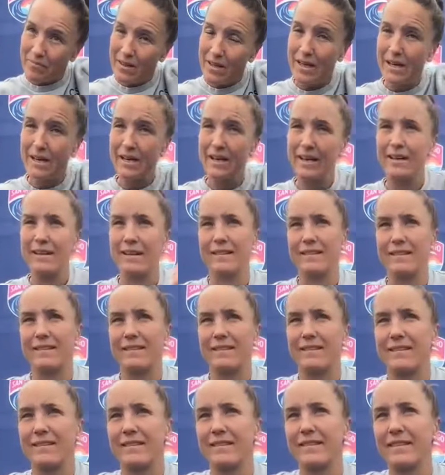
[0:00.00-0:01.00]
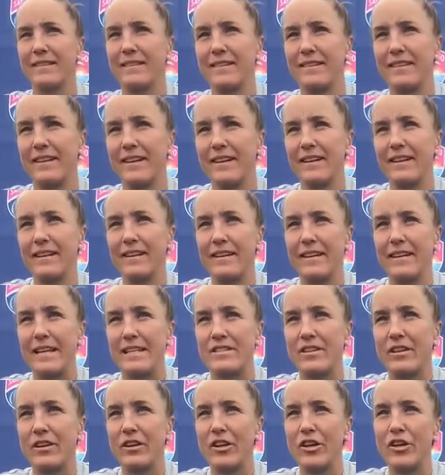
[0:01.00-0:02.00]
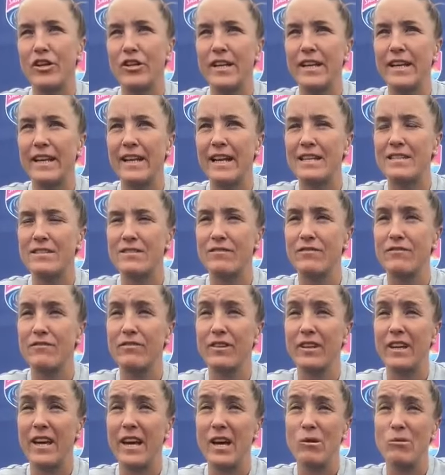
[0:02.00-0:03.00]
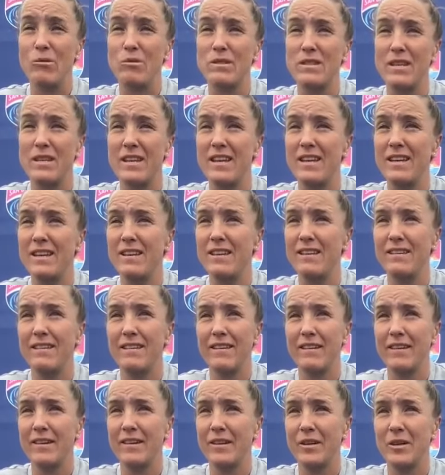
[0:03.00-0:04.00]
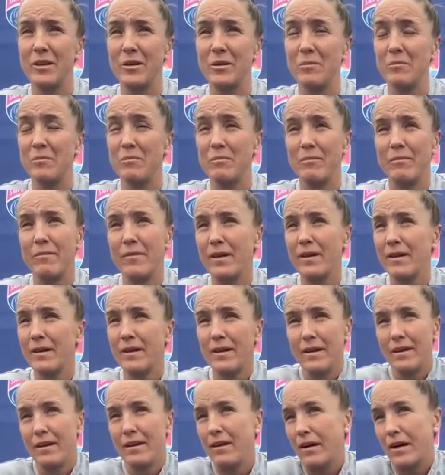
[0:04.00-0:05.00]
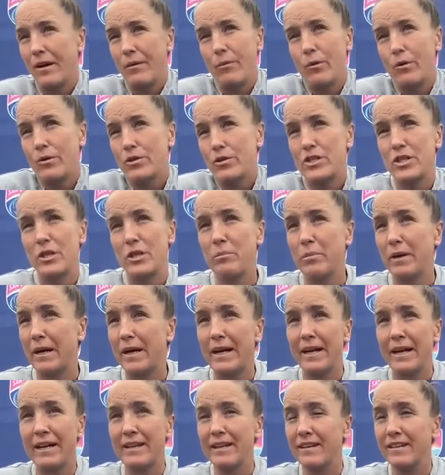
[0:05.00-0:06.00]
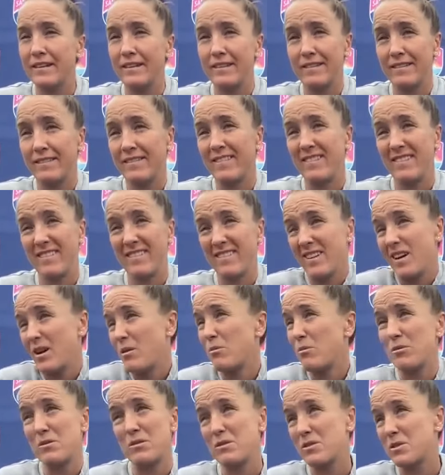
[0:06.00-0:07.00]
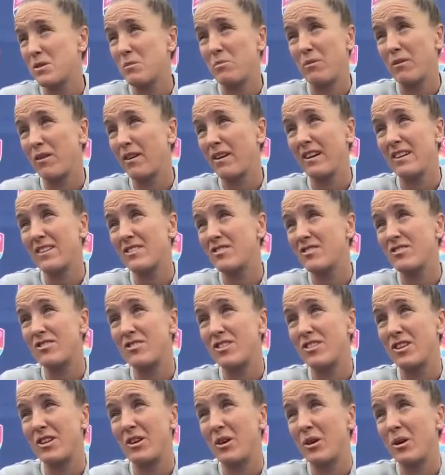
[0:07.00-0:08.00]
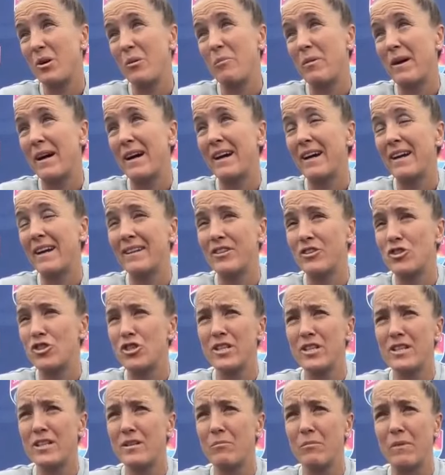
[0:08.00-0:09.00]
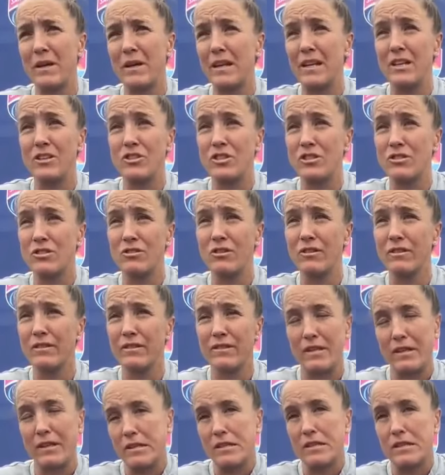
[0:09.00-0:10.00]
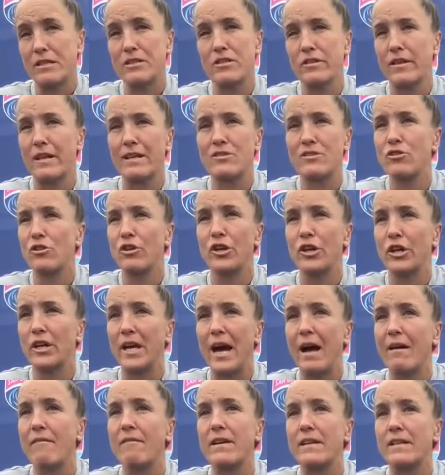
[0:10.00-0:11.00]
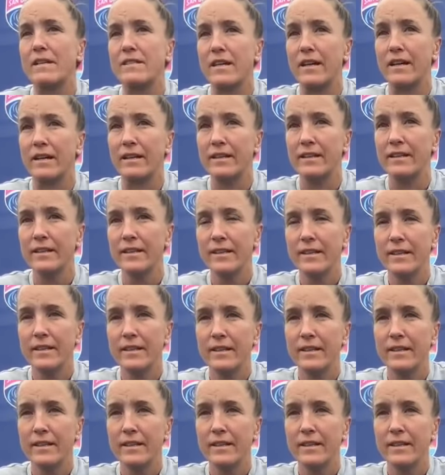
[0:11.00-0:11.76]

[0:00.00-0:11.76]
Yeah, it's a learning lesson for Kelsey. I watched it back and I wasn't surprised she got a ban, and she didn't mean it. She's not that, listen, that's not her character. You